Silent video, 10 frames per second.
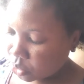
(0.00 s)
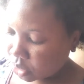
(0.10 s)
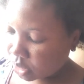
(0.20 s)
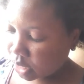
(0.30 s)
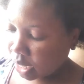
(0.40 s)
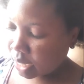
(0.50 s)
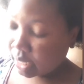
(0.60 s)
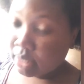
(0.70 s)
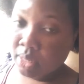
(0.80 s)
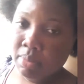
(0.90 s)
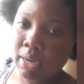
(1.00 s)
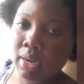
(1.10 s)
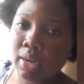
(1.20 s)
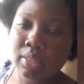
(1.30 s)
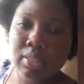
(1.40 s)
use sarcasm a
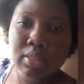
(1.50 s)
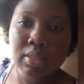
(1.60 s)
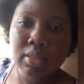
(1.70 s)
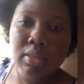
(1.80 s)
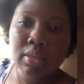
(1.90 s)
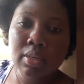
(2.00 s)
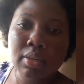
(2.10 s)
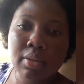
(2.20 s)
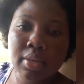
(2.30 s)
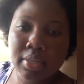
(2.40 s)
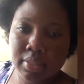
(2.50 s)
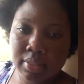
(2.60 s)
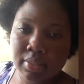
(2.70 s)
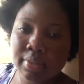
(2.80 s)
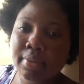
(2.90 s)
lot? Yes,